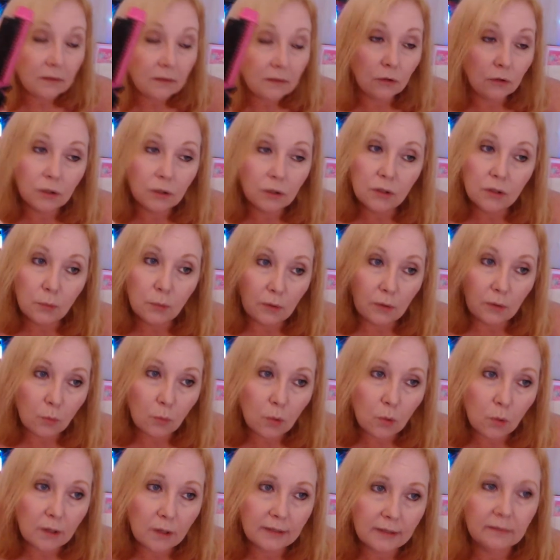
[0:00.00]
You could do either
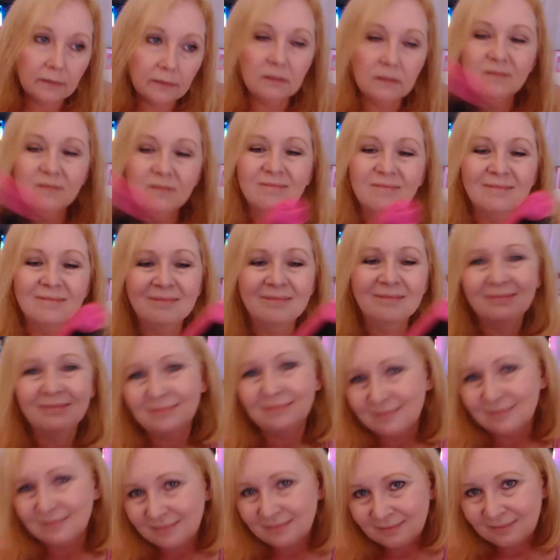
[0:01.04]
one.
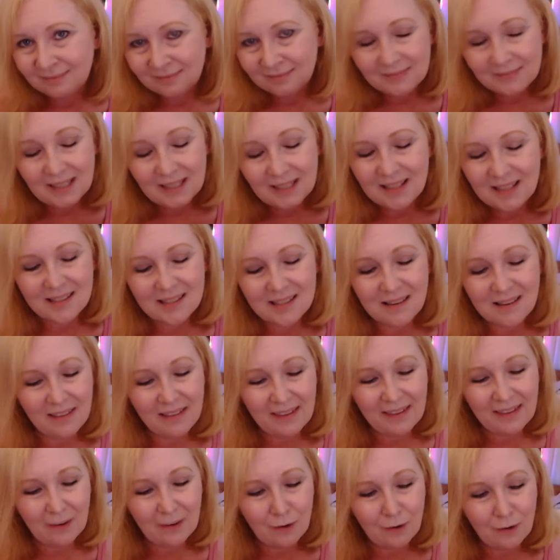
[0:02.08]
It's not
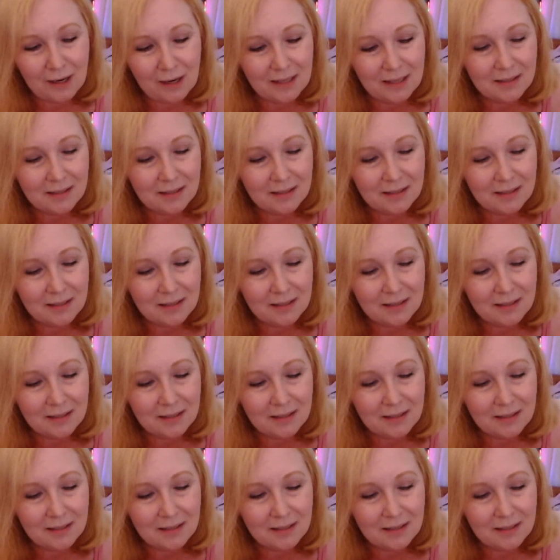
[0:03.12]
that great.